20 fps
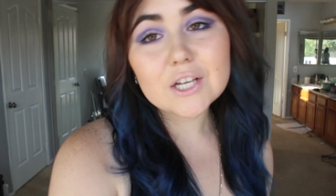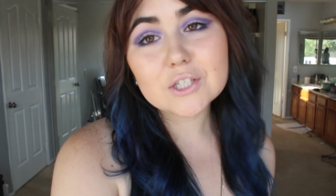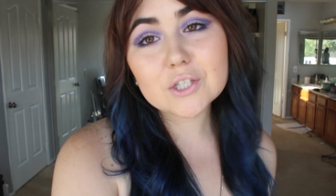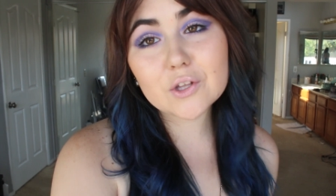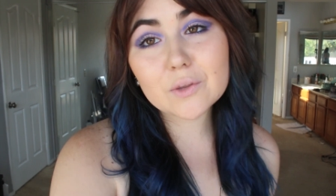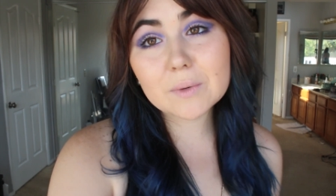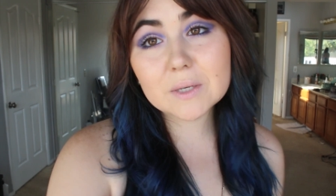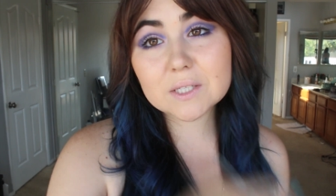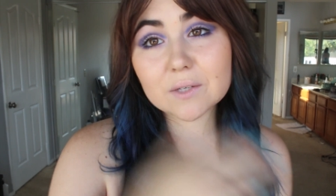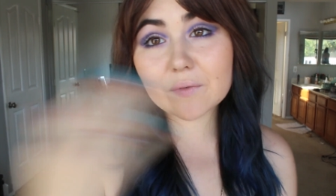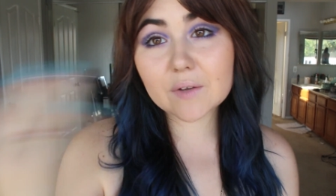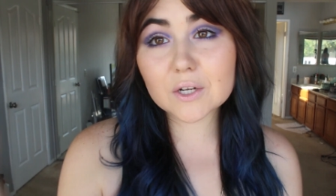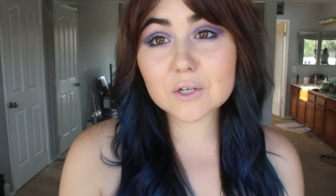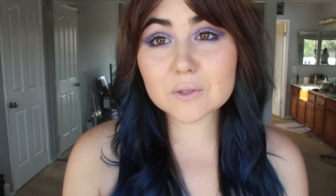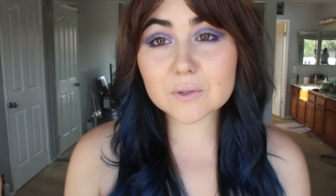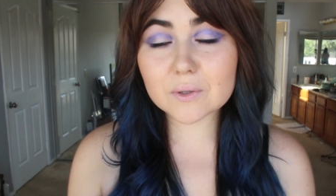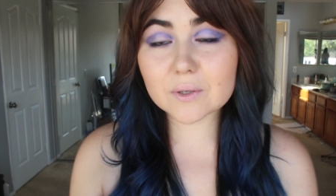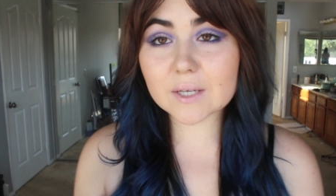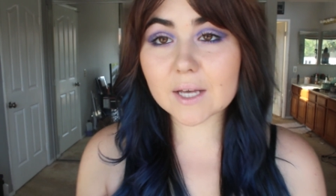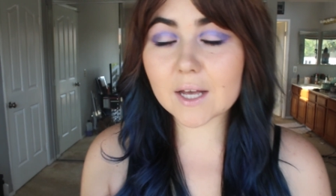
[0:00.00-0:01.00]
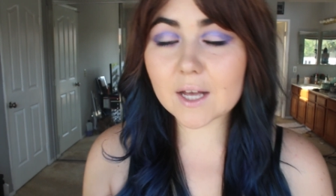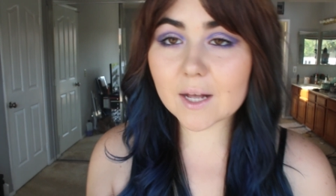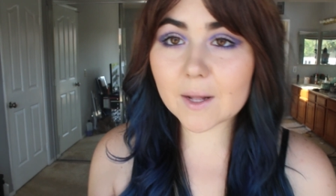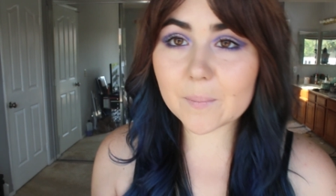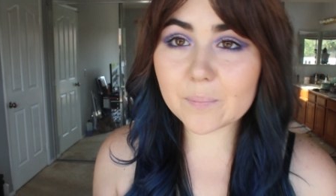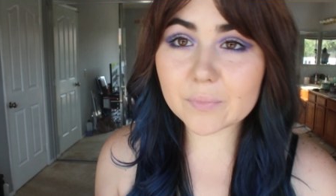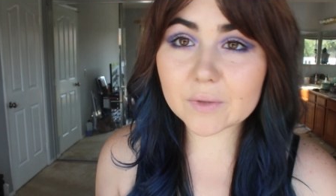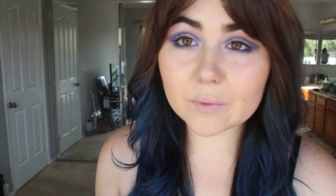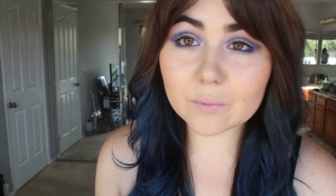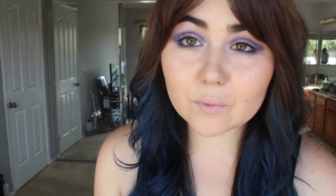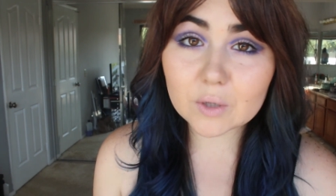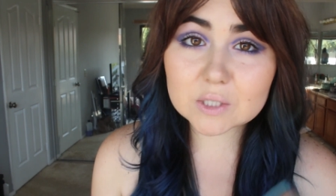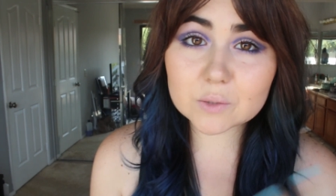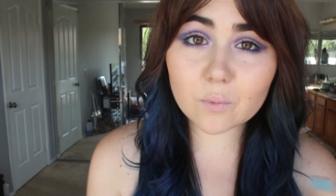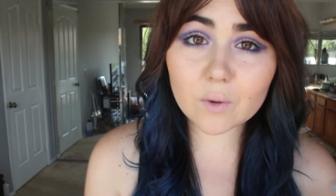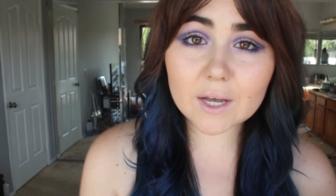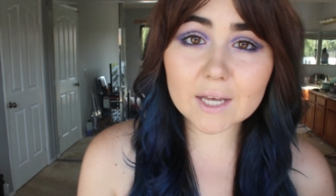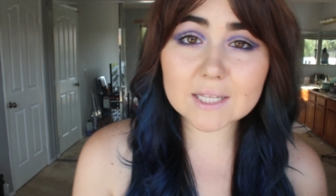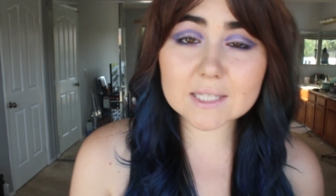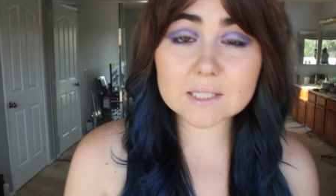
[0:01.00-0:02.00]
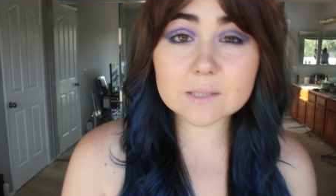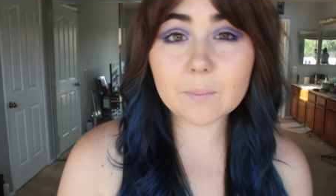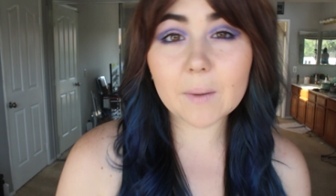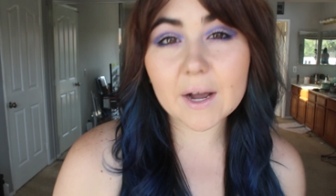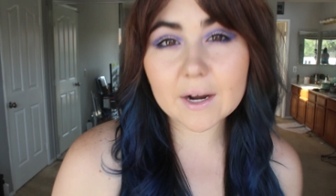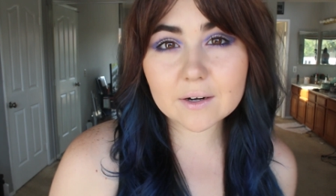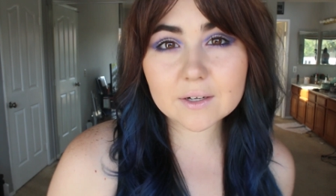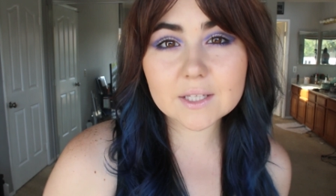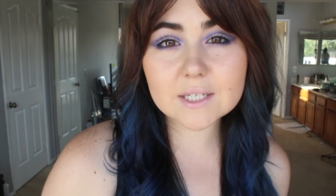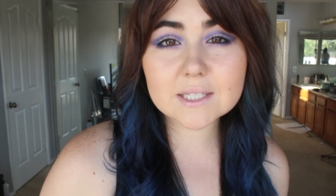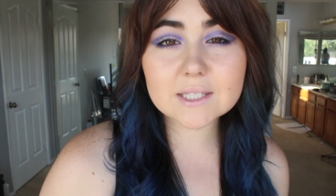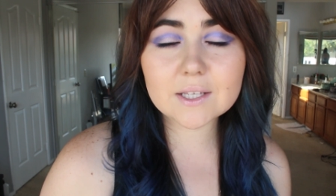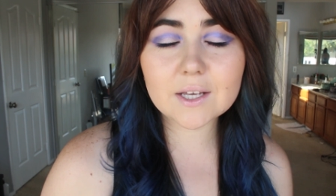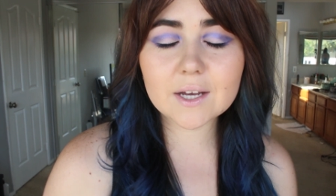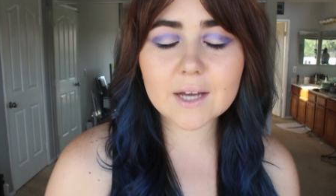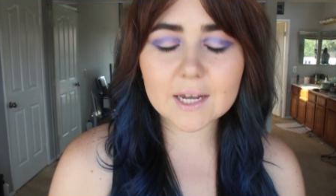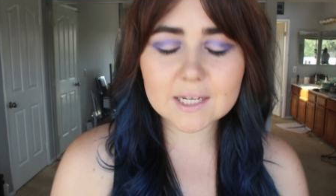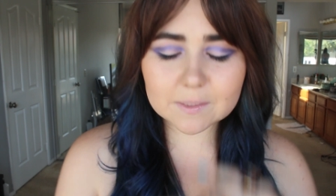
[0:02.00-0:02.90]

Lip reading: So the music video was what inspired this look.